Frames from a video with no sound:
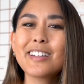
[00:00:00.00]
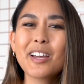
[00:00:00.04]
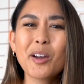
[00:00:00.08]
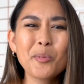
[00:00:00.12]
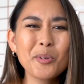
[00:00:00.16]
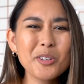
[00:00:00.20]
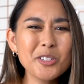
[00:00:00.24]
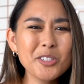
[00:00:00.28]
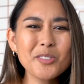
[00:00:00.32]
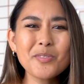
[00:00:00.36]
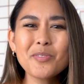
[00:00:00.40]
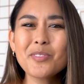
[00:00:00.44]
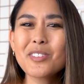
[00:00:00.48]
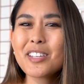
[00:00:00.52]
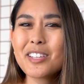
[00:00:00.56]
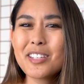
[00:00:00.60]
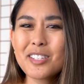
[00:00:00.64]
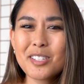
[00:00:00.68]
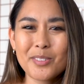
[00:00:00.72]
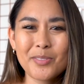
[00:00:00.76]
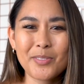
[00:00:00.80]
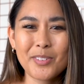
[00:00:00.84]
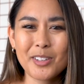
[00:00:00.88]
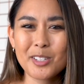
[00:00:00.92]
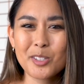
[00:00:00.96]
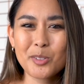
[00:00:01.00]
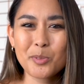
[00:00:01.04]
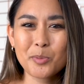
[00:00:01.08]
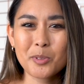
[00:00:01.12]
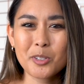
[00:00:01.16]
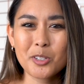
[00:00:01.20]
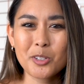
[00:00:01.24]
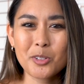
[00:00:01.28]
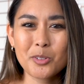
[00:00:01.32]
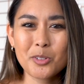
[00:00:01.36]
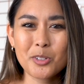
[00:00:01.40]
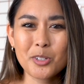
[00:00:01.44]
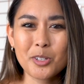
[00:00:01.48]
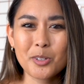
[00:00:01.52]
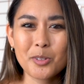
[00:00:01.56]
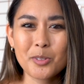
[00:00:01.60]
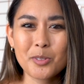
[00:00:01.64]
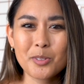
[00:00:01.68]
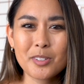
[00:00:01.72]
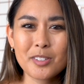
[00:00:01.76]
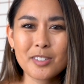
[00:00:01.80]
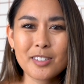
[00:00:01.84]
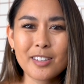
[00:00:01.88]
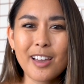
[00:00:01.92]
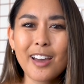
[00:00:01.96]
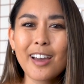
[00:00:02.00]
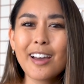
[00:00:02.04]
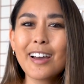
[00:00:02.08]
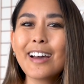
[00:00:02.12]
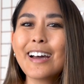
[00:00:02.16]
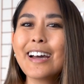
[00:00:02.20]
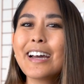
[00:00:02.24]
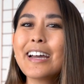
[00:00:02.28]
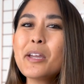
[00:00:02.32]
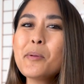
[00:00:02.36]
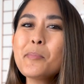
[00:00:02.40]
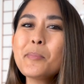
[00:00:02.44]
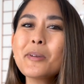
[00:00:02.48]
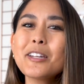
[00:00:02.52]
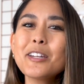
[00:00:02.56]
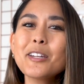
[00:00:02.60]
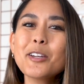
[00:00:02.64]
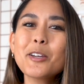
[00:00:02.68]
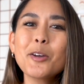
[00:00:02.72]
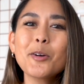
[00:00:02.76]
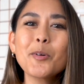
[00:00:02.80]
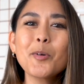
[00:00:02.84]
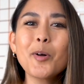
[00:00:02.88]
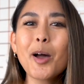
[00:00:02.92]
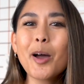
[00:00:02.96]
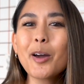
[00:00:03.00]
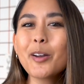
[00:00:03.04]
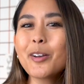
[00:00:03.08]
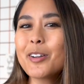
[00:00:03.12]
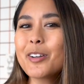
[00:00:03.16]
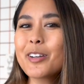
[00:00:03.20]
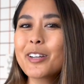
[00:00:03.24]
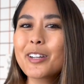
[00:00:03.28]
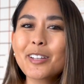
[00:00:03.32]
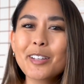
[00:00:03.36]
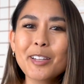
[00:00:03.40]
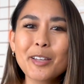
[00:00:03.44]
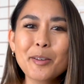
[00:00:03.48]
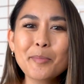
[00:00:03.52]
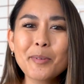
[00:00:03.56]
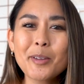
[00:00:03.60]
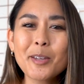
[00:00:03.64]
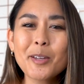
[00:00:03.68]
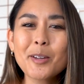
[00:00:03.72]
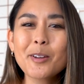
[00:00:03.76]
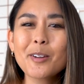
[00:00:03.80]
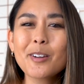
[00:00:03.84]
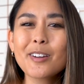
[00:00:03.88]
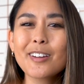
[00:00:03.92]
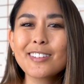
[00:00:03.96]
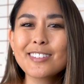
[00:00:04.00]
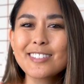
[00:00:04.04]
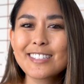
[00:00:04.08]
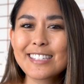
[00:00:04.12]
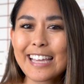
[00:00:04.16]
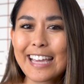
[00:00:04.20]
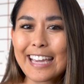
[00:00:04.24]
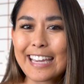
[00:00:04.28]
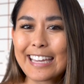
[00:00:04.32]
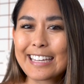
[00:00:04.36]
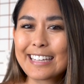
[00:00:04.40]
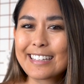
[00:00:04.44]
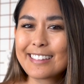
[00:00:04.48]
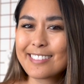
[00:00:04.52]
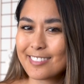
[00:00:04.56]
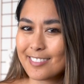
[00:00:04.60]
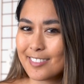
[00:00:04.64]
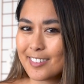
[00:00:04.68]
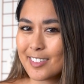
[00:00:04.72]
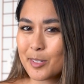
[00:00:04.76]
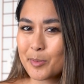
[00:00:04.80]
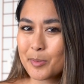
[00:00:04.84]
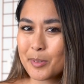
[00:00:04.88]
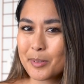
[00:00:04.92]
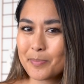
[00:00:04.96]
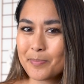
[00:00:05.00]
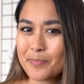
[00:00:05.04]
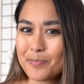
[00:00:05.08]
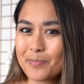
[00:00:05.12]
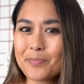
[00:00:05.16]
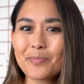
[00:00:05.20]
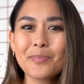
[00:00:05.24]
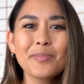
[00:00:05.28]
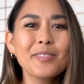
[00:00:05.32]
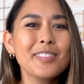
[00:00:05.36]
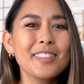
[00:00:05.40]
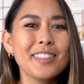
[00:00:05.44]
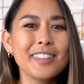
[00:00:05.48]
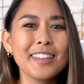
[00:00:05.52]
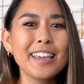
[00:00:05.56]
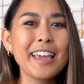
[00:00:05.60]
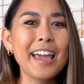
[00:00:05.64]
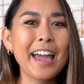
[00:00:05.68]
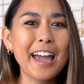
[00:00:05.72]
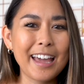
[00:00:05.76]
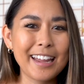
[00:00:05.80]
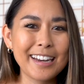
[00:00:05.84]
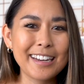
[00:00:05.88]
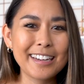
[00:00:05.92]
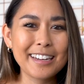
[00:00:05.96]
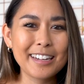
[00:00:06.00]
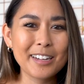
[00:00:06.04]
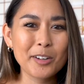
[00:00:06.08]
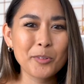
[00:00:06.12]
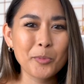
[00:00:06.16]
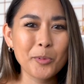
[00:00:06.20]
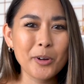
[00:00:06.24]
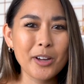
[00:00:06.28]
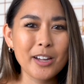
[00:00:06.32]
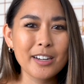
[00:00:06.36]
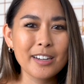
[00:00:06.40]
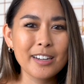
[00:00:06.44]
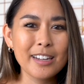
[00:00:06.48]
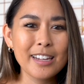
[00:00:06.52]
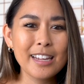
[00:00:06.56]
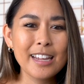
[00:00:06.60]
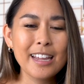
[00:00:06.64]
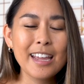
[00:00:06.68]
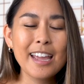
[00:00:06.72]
Now, which of these feeds would you choose? I'm gonna go out on a limb here and say this one, the edited one.